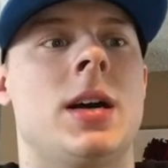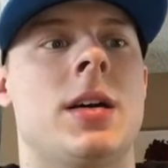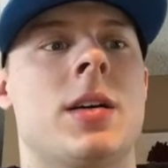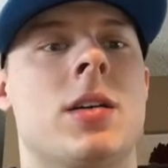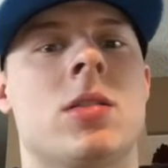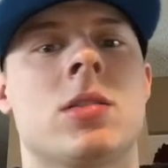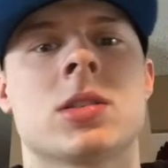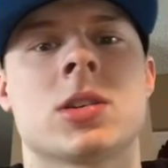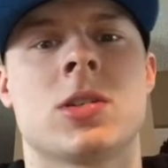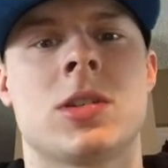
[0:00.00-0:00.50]
It
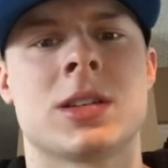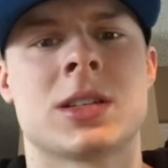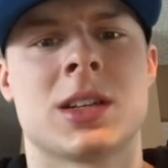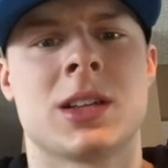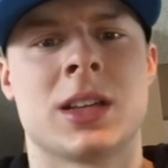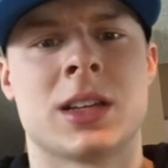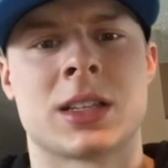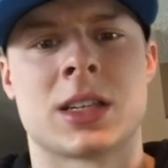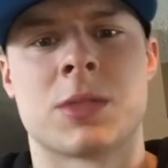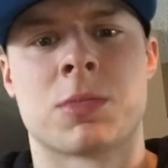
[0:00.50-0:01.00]
also has a
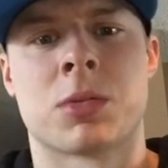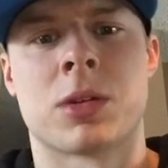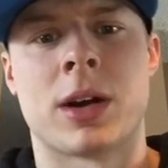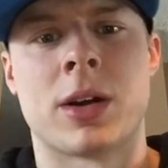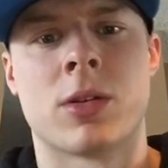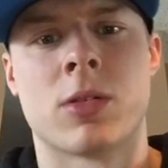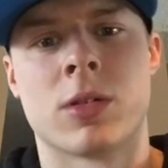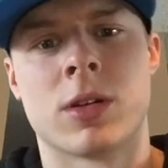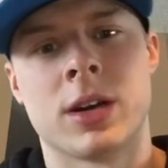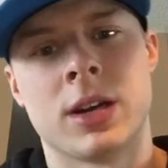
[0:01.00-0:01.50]
list of
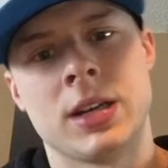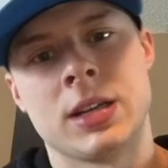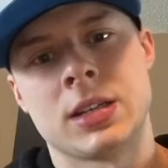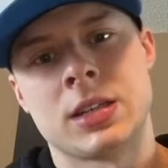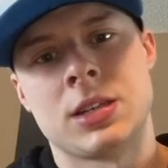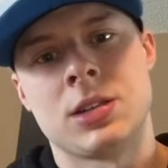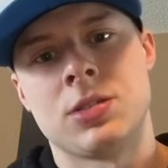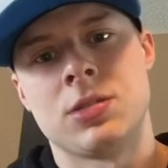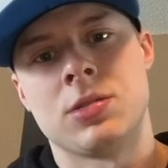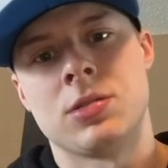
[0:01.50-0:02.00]
priorities
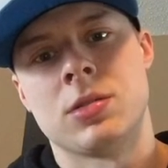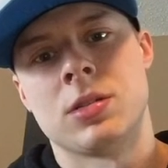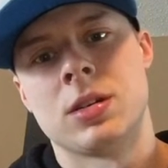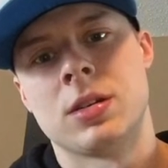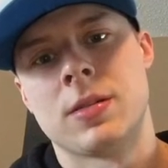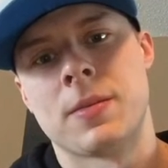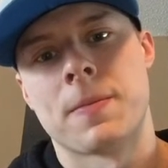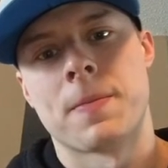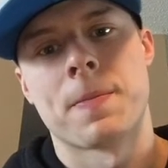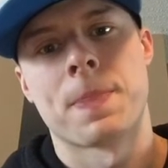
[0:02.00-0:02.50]
to
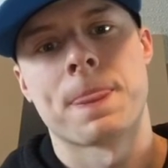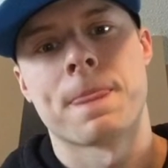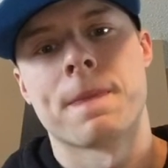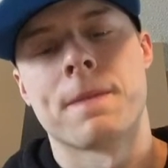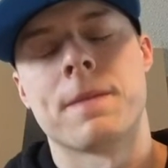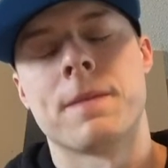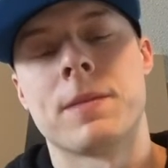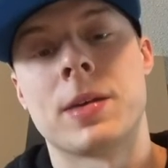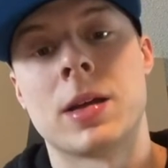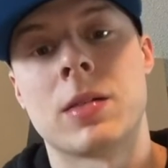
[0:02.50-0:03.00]

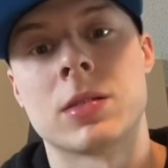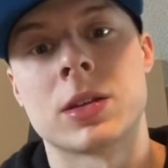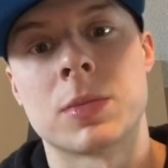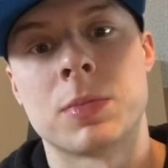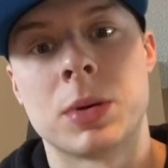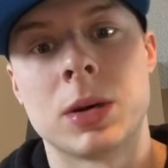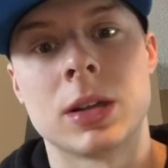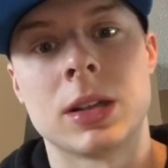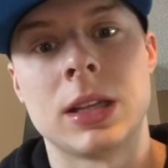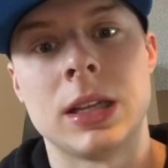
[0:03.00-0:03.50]
be able to
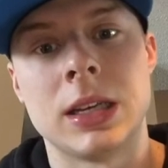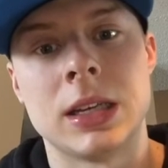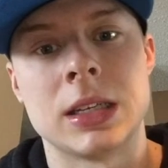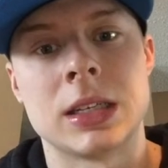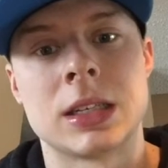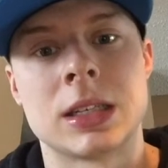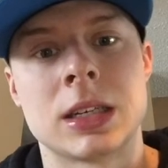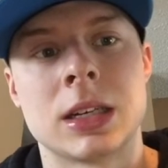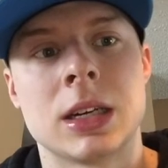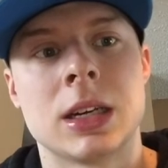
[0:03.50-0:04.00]
put
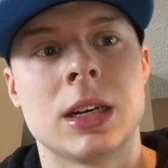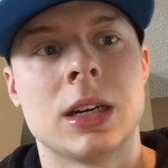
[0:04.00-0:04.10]
these